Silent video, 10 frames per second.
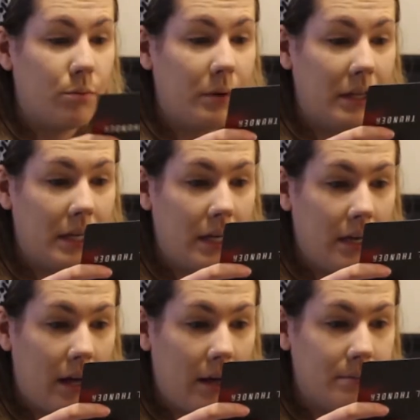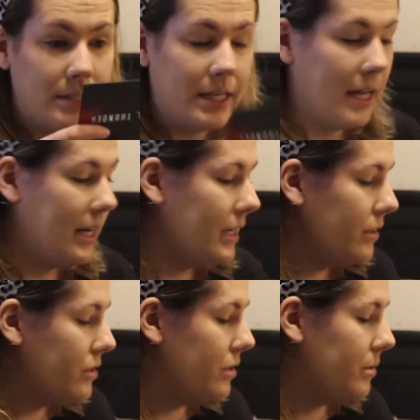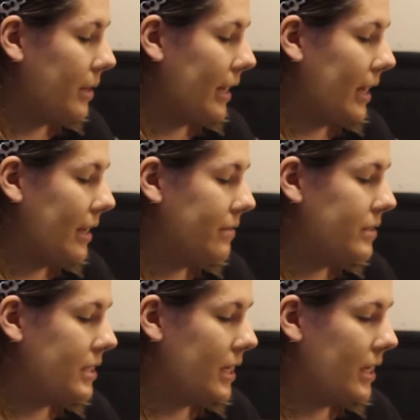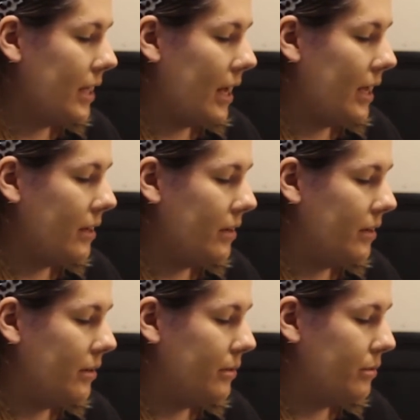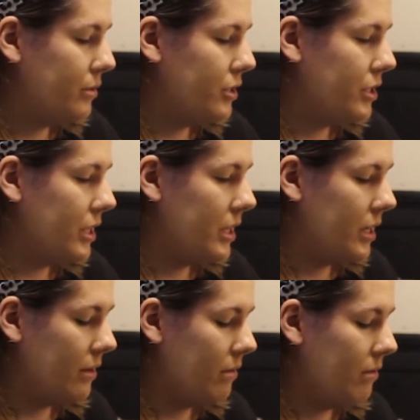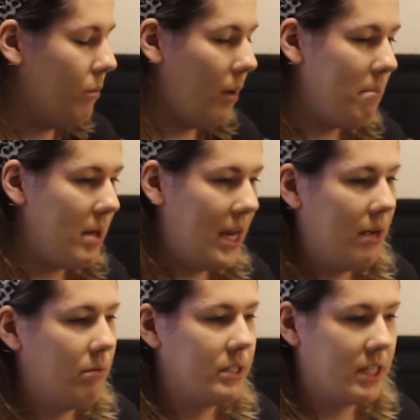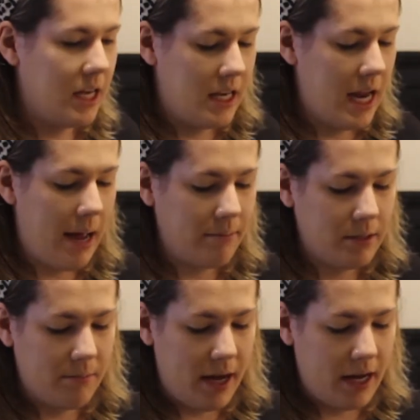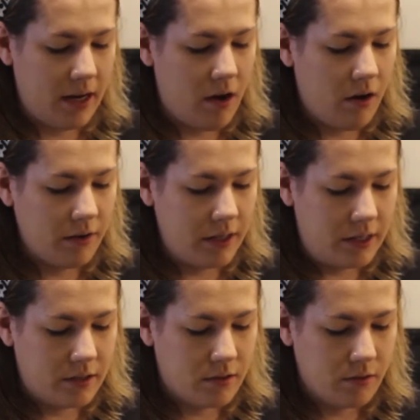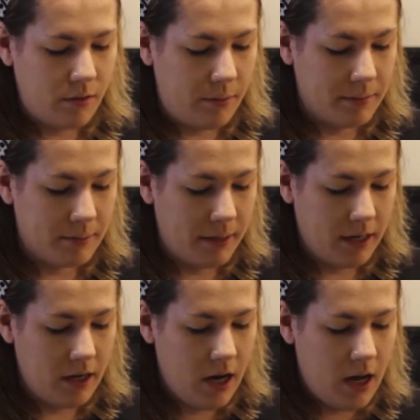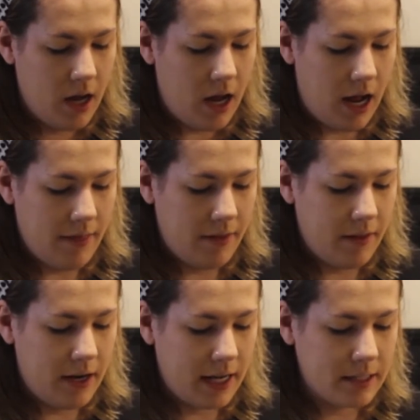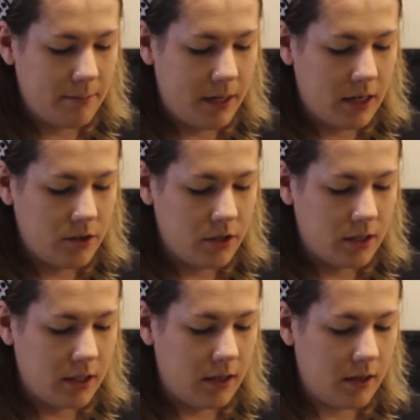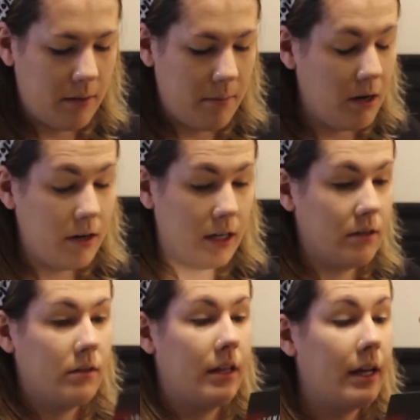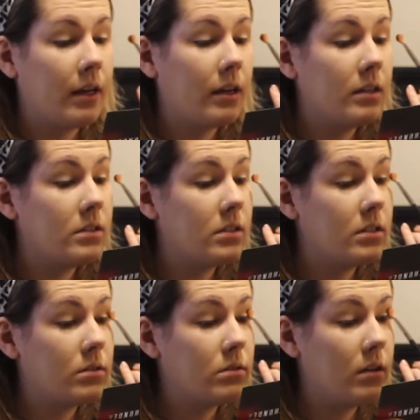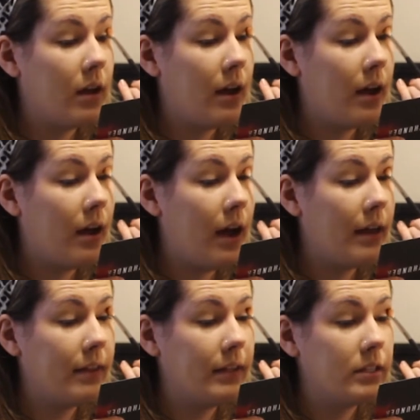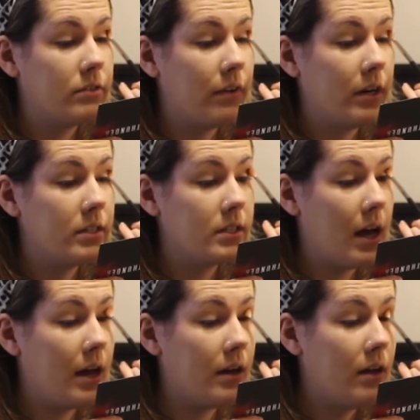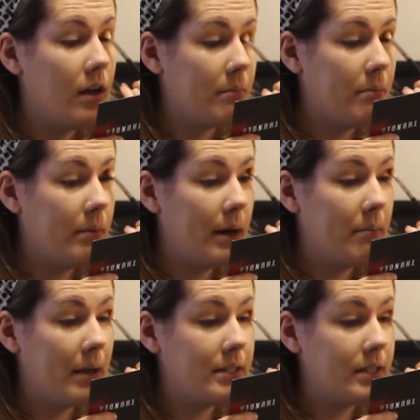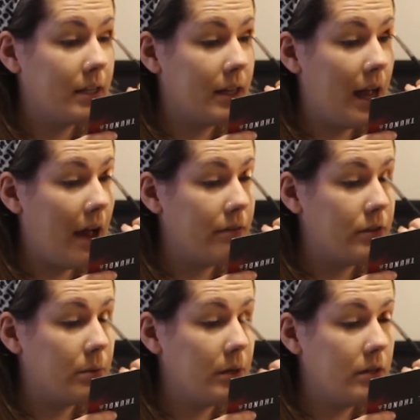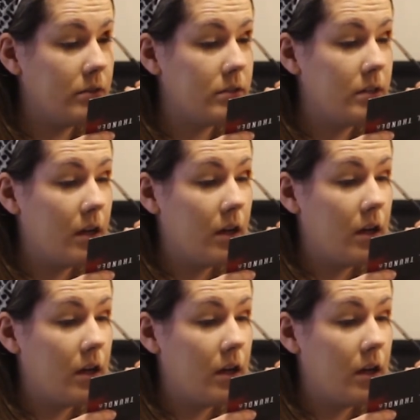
really upsetting to, like, kind of see that, you know, she 1 minute was kidnapped by all these groomsmen, and then the next minute she's gonna get married. Like, it's just, I think, is very sad. But basically afterwards,